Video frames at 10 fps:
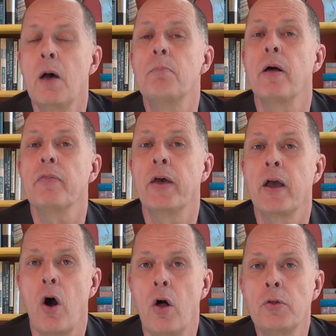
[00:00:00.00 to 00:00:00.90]
but
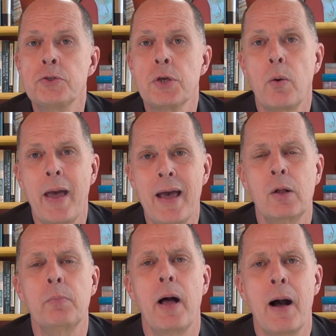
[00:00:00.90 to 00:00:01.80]
they also
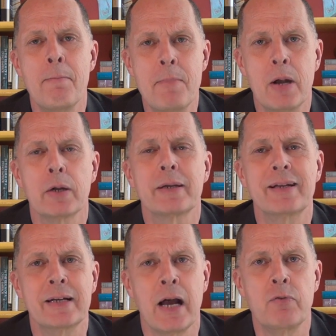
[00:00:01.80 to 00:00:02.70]
help
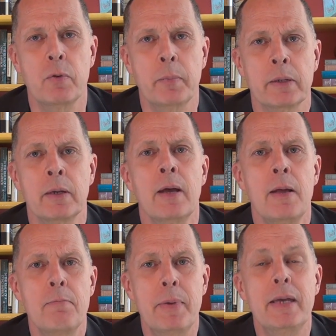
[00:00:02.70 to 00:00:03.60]
American government
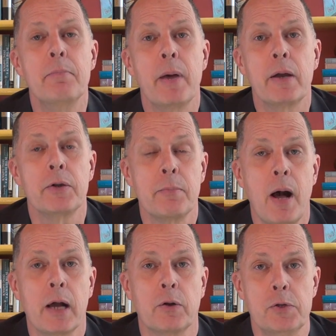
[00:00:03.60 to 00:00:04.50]
be a better
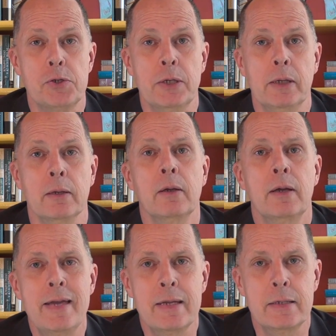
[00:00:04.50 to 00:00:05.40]
democracy
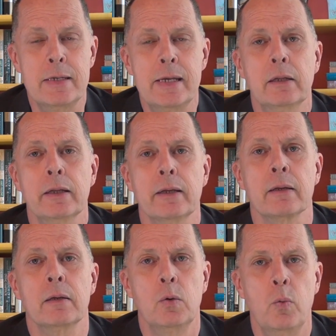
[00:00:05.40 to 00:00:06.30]
in
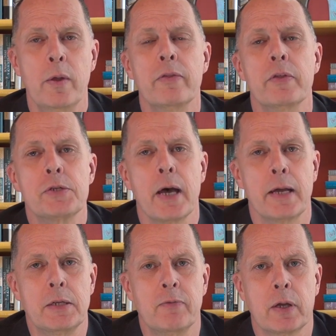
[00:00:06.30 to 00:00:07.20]
dealing with the
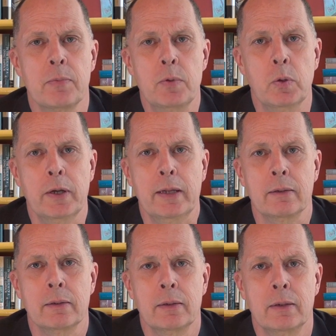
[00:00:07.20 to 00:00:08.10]
scientific community.
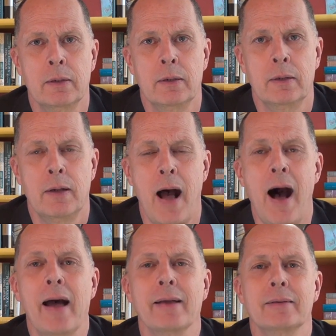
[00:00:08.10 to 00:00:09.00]

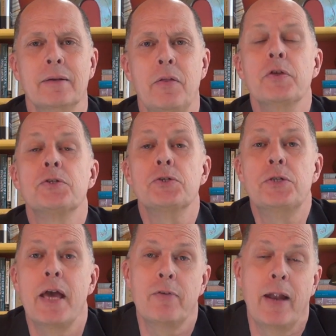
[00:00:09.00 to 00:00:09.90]
Hi, this is
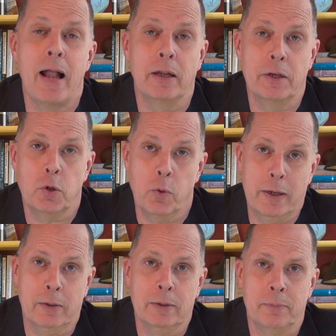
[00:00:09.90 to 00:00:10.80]
David Allen
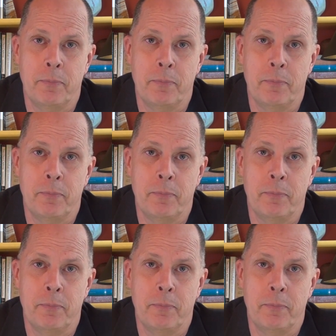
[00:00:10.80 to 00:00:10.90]
Grier.